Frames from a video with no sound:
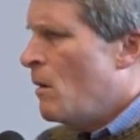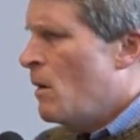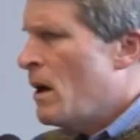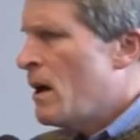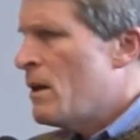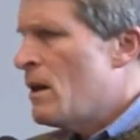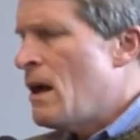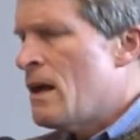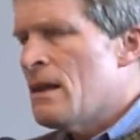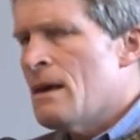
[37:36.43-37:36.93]

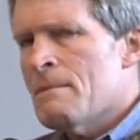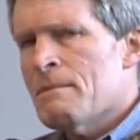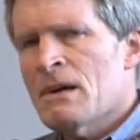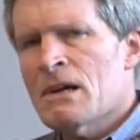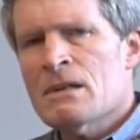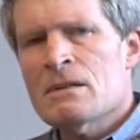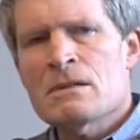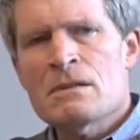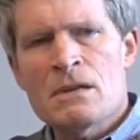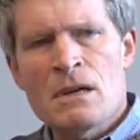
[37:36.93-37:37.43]
And, and that
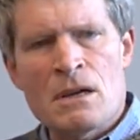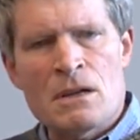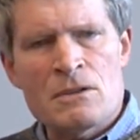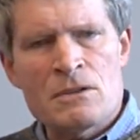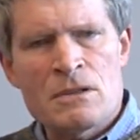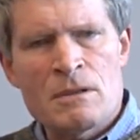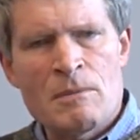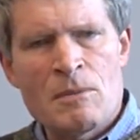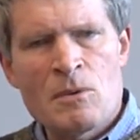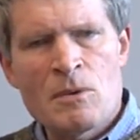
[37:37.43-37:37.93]
makes
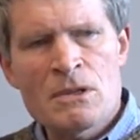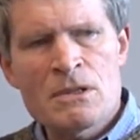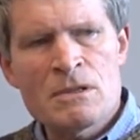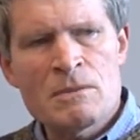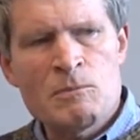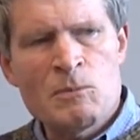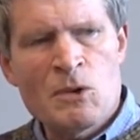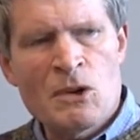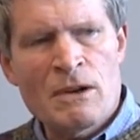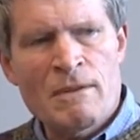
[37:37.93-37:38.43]
sense. I mean, what's the
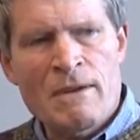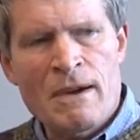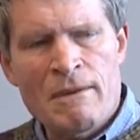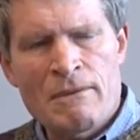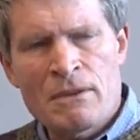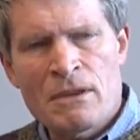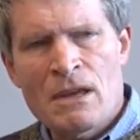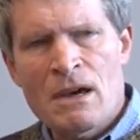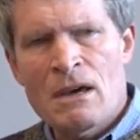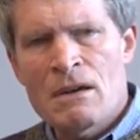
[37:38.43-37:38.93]
point of
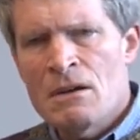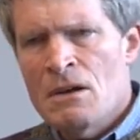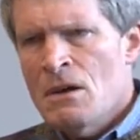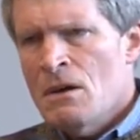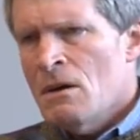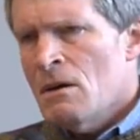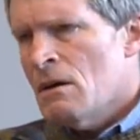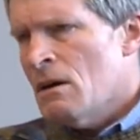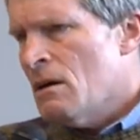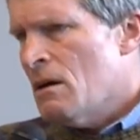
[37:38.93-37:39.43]
having that
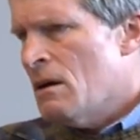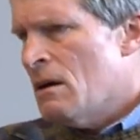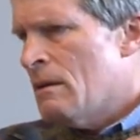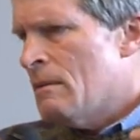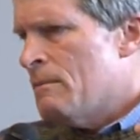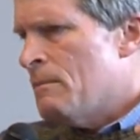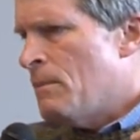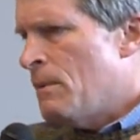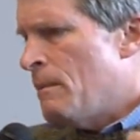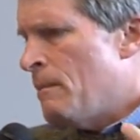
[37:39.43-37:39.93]
uh,
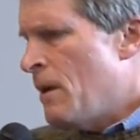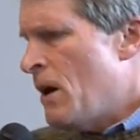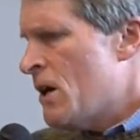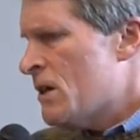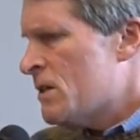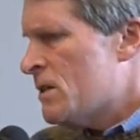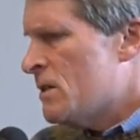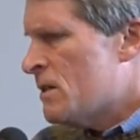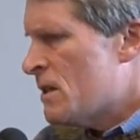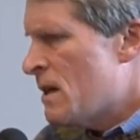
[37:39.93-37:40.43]

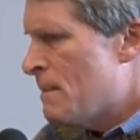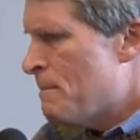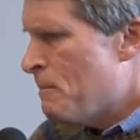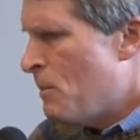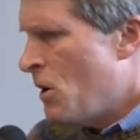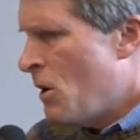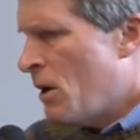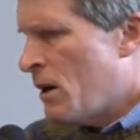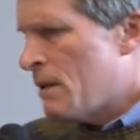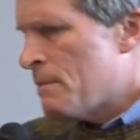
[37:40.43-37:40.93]
Boston Tea
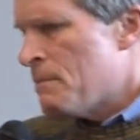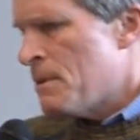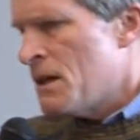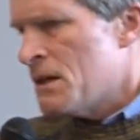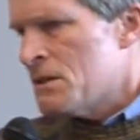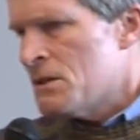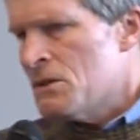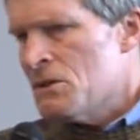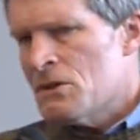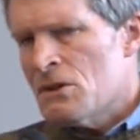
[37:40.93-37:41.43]
Party
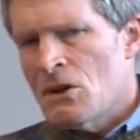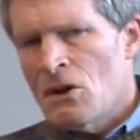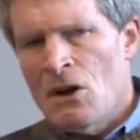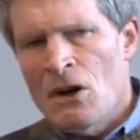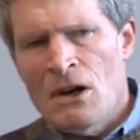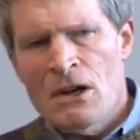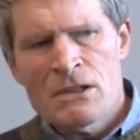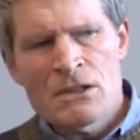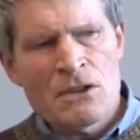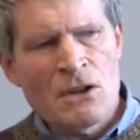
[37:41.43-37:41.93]
business and
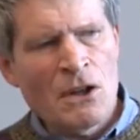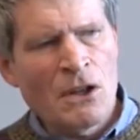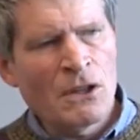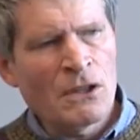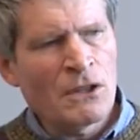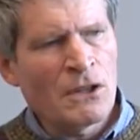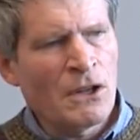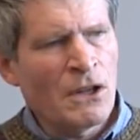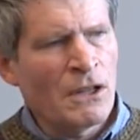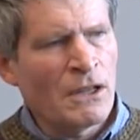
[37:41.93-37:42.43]

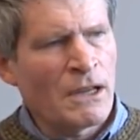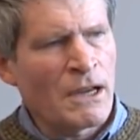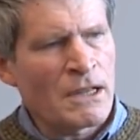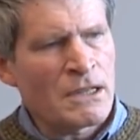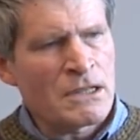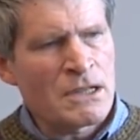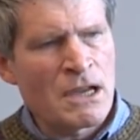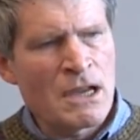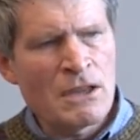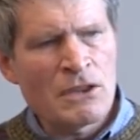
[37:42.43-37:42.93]
hauling all
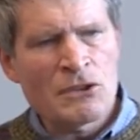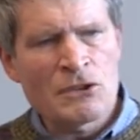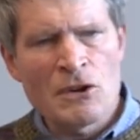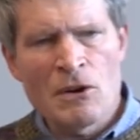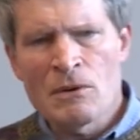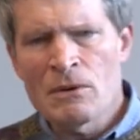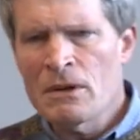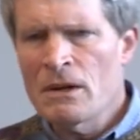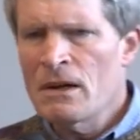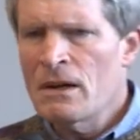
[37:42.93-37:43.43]
that tea and
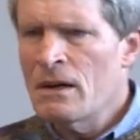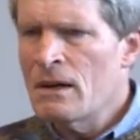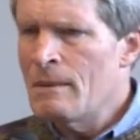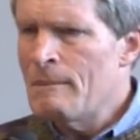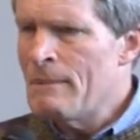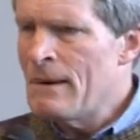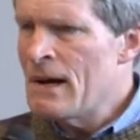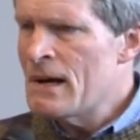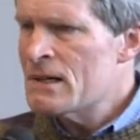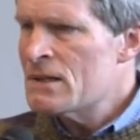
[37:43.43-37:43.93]
throwing it into
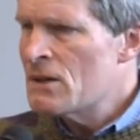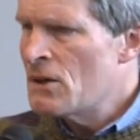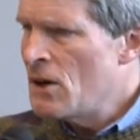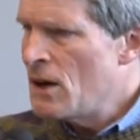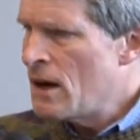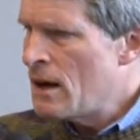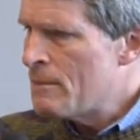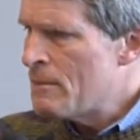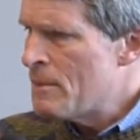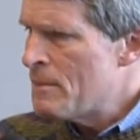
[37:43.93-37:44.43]
Boston
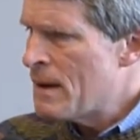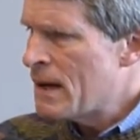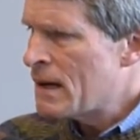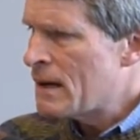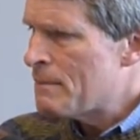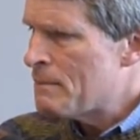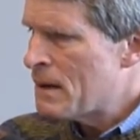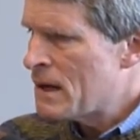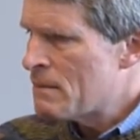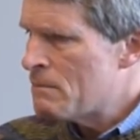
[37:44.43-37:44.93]
Harbor,
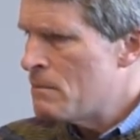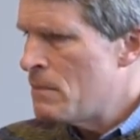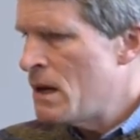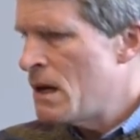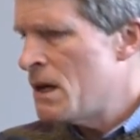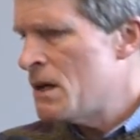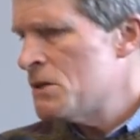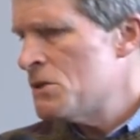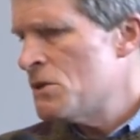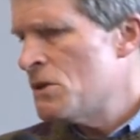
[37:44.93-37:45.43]
making a big
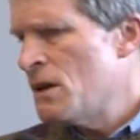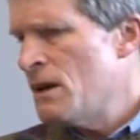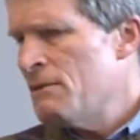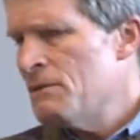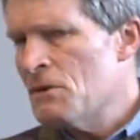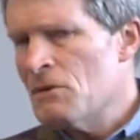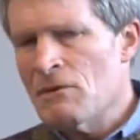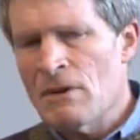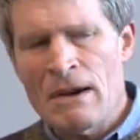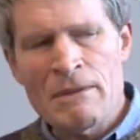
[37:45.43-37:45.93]
mess and
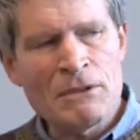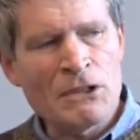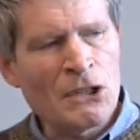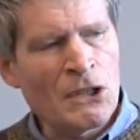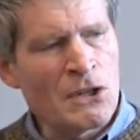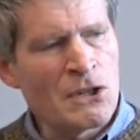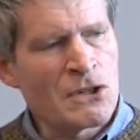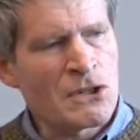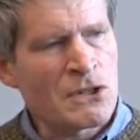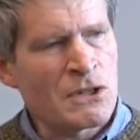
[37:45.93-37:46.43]
having a
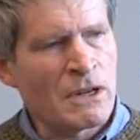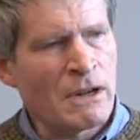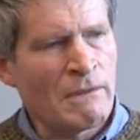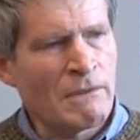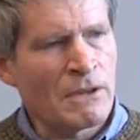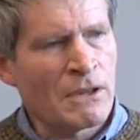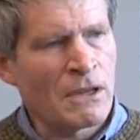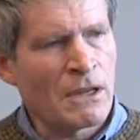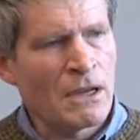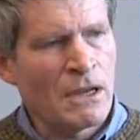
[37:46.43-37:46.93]
revolution and
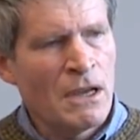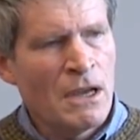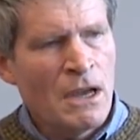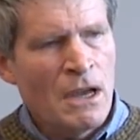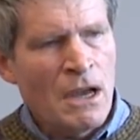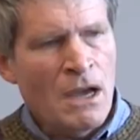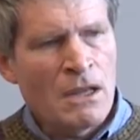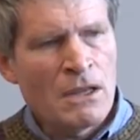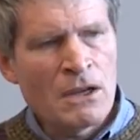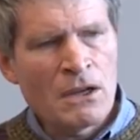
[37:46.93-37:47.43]
everything.
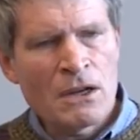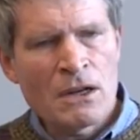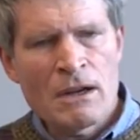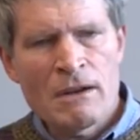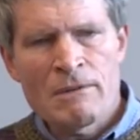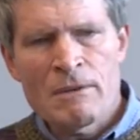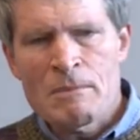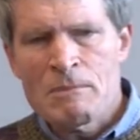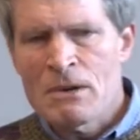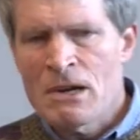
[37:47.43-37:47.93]
And then you're going to
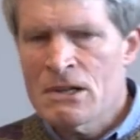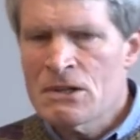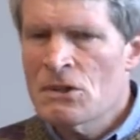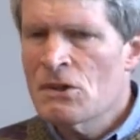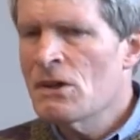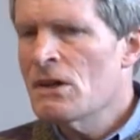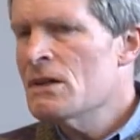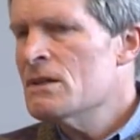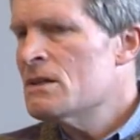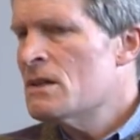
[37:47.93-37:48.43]
have a president of
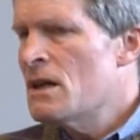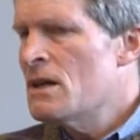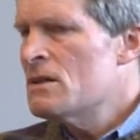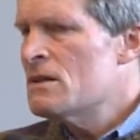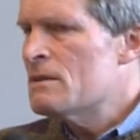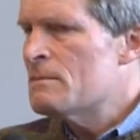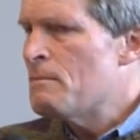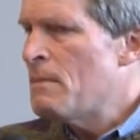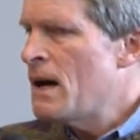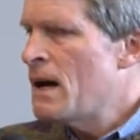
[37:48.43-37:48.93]
the United
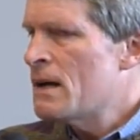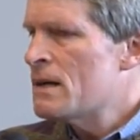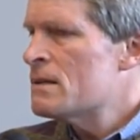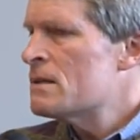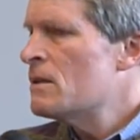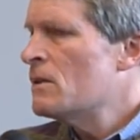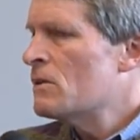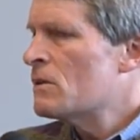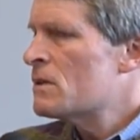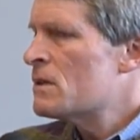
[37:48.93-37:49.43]
States is buying
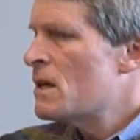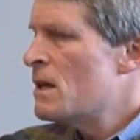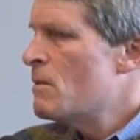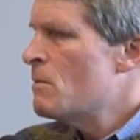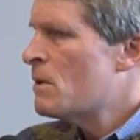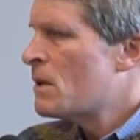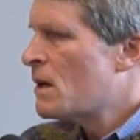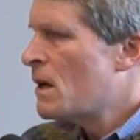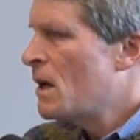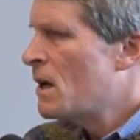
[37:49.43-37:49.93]
its own tea
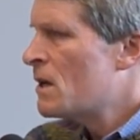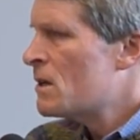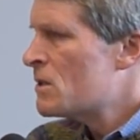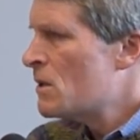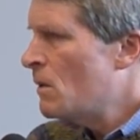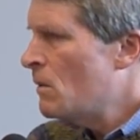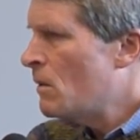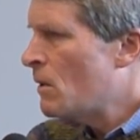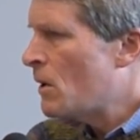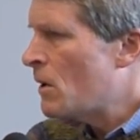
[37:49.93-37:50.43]
with King
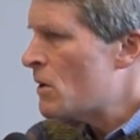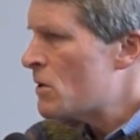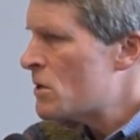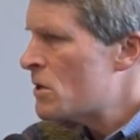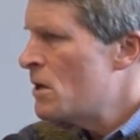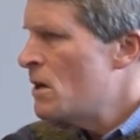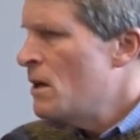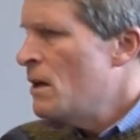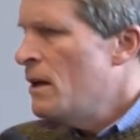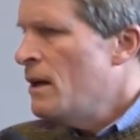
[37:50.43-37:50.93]
George.